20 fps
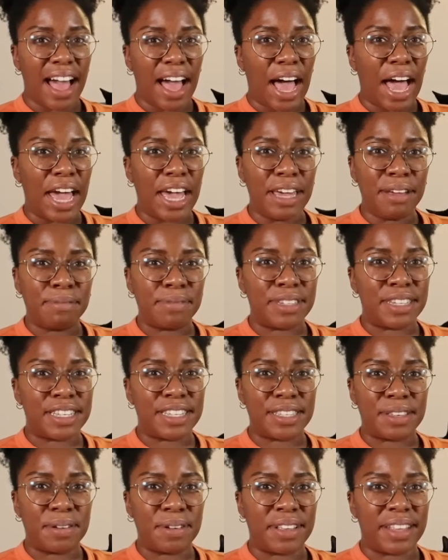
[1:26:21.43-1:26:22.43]
I am
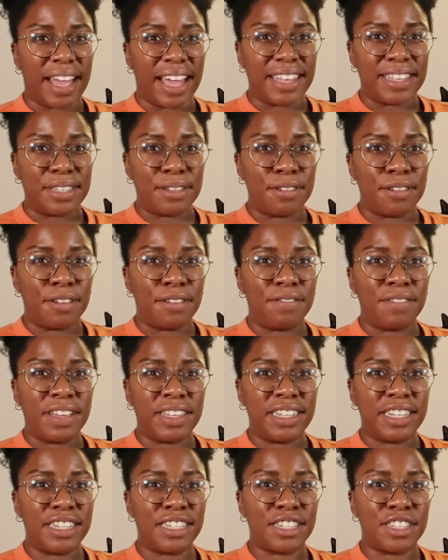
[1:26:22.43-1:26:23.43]
just so glad to have
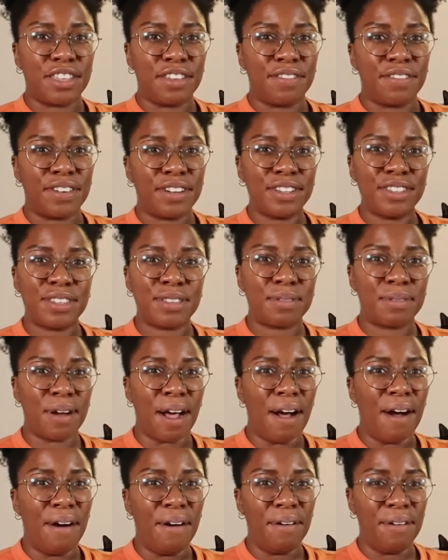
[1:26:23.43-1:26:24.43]
finished the first
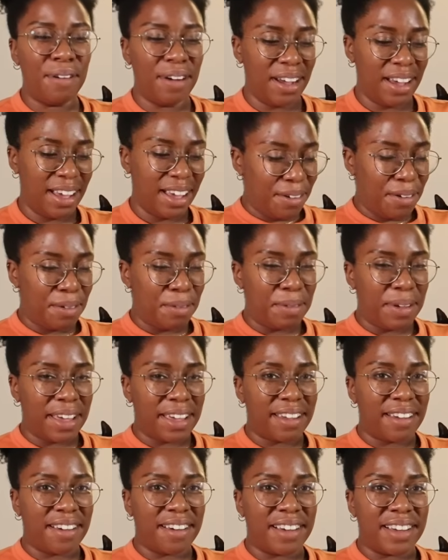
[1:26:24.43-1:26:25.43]
row. Oh my
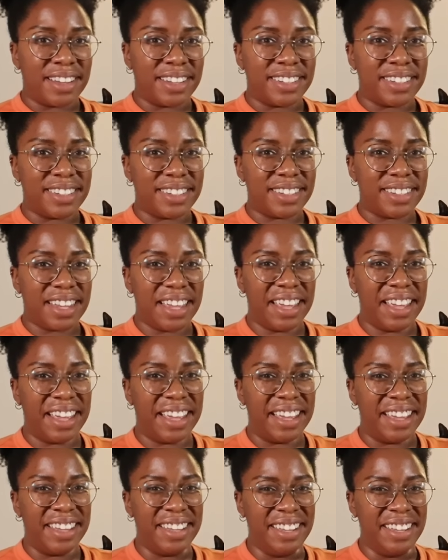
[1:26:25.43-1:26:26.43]
gosh.
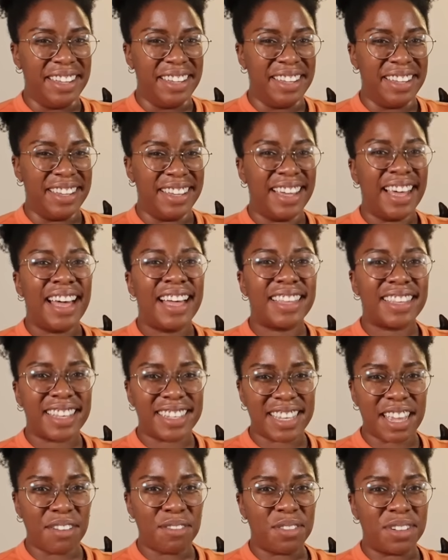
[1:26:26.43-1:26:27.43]

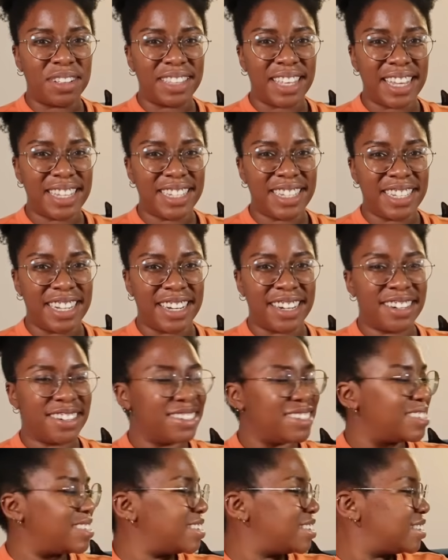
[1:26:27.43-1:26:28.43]
Let's have one last
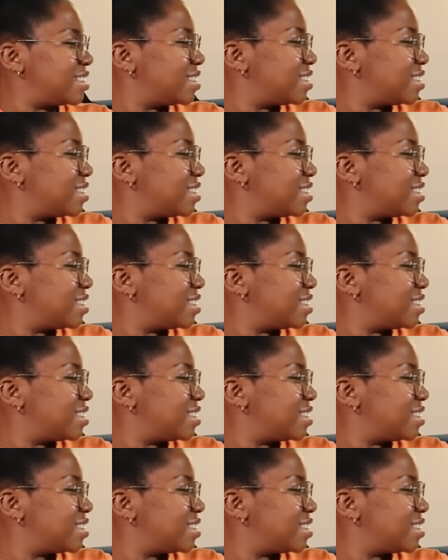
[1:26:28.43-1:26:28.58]
cheers.